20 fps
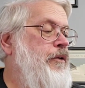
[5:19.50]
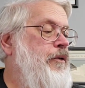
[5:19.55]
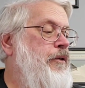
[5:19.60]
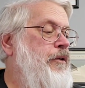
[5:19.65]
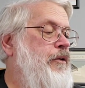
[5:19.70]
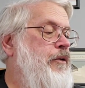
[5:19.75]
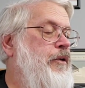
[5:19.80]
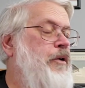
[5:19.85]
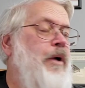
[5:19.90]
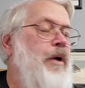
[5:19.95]

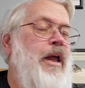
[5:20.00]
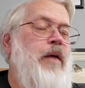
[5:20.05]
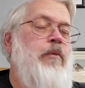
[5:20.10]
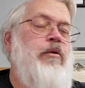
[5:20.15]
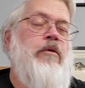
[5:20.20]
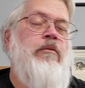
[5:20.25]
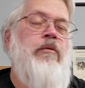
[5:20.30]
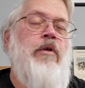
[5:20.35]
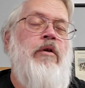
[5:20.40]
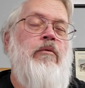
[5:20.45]
So
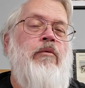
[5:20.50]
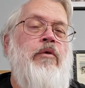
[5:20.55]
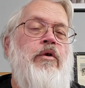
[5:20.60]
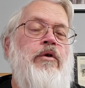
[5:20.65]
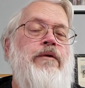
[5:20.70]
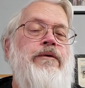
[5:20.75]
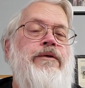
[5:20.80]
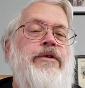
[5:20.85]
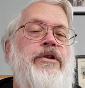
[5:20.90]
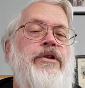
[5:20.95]
Abram
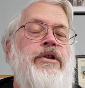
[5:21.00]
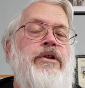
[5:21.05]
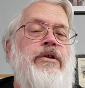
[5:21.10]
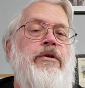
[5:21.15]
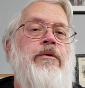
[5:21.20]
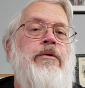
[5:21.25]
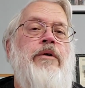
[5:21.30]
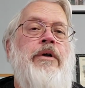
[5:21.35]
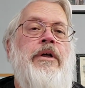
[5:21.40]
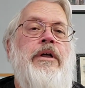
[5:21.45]
moves
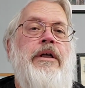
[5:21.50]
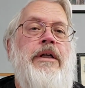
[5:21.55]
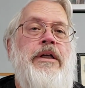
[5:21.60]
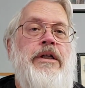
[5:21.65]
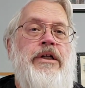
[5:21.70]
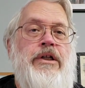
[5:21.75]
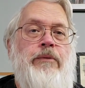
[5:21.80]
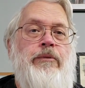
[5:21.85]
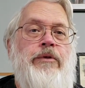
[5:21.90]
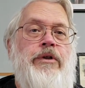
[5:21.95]
to
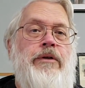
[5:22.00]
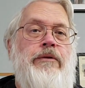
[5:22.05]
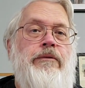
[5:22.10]
Egypt.